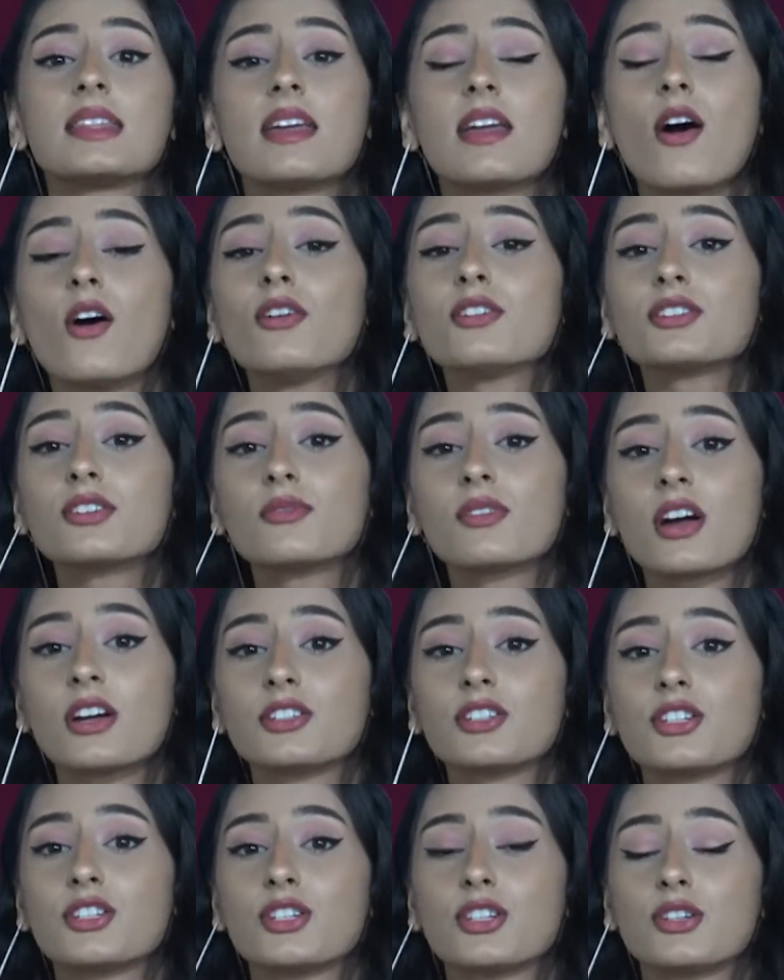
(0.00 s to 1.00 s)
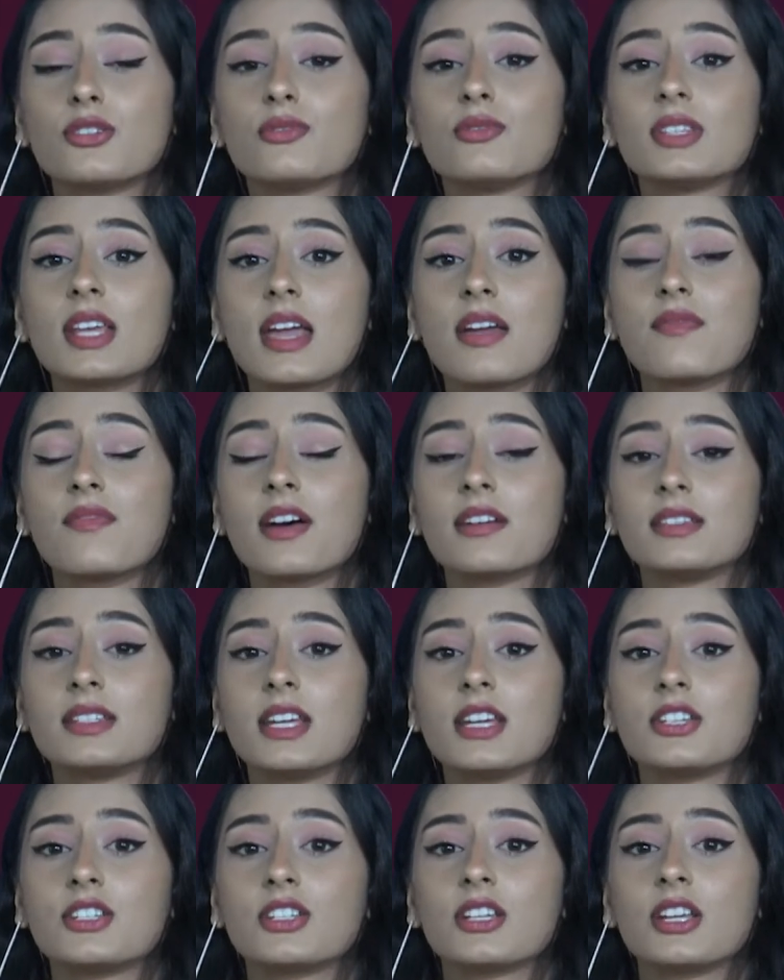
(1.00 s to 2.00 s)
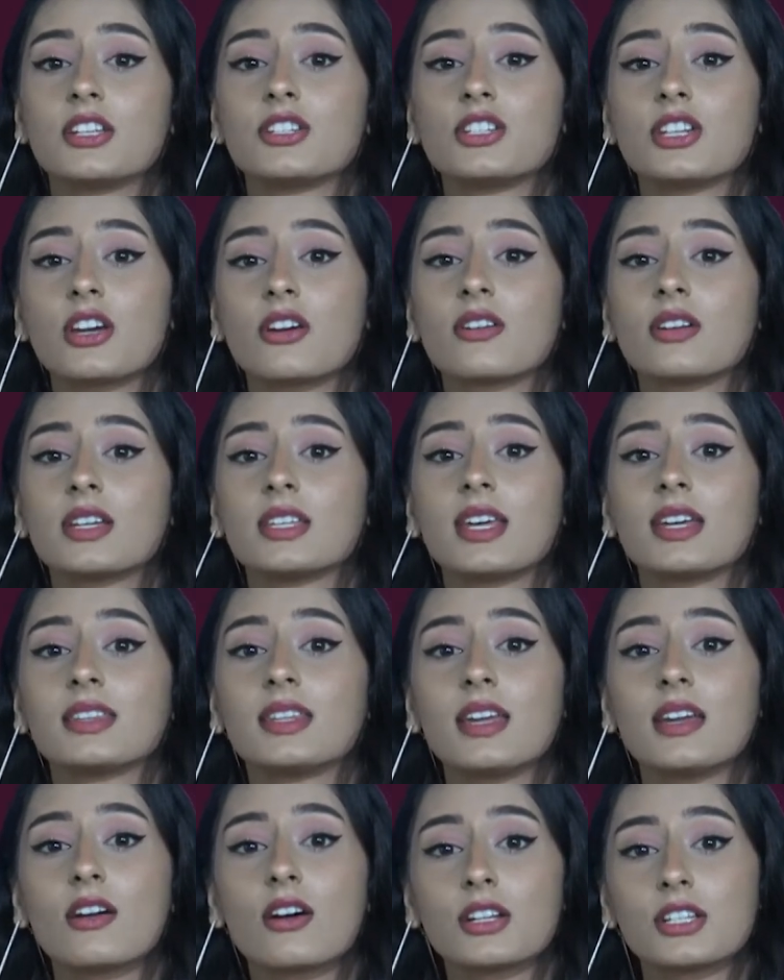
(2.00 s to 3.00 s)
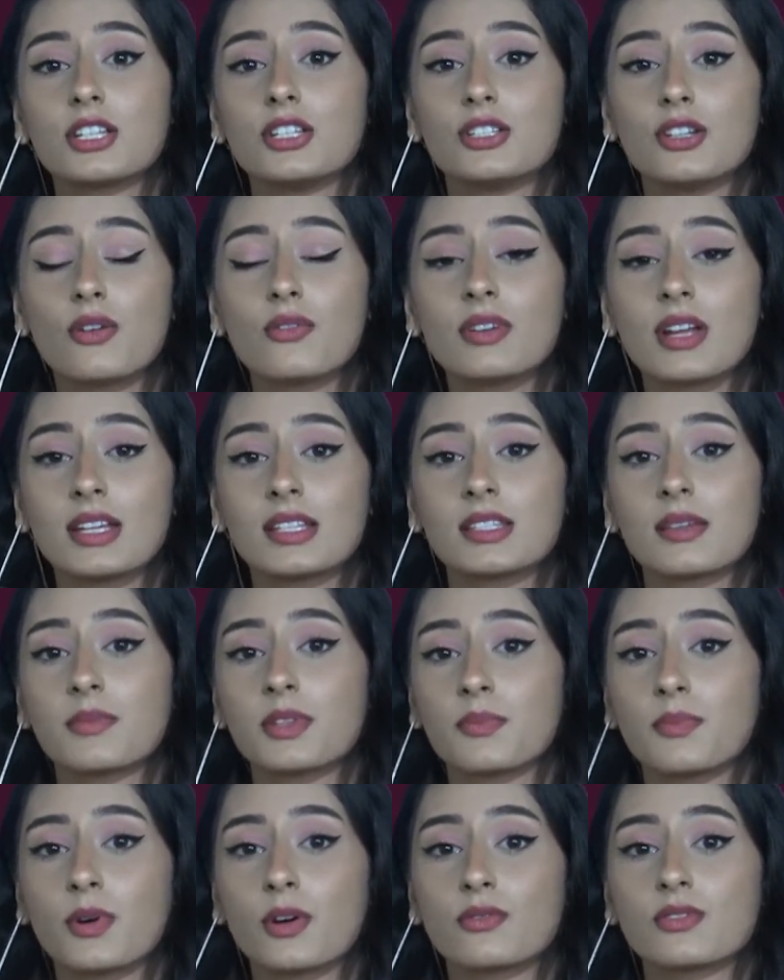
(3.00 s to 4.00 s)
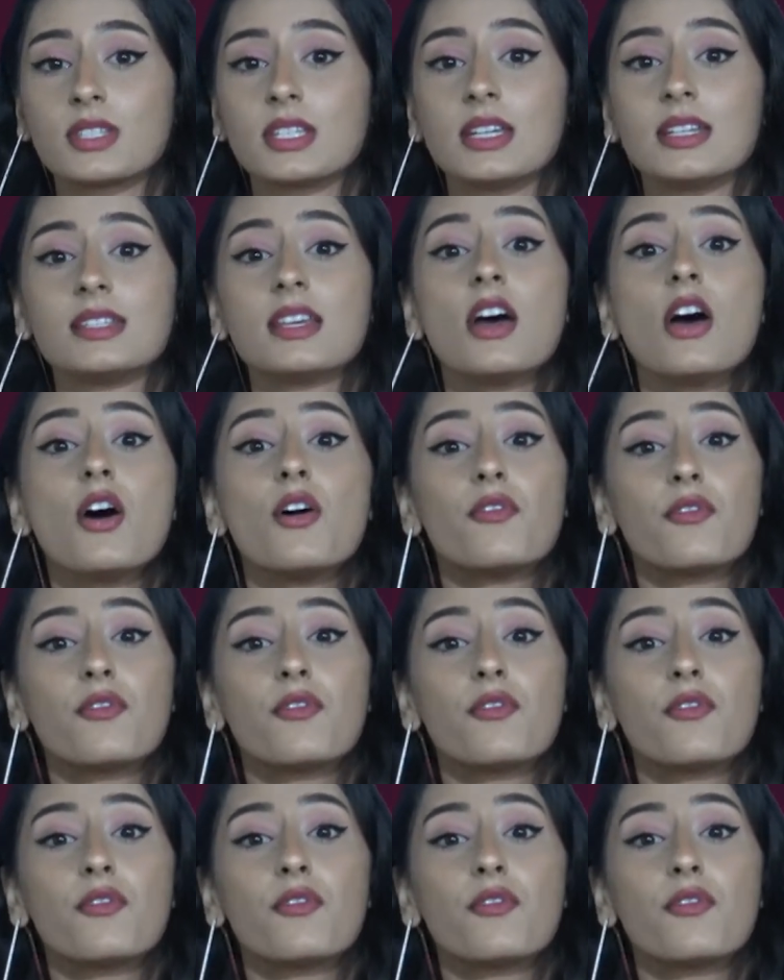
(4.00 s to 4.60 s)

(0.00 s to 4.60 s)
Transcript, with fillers: they also got to choose a foundation and charity that they got to donate some of the proceeds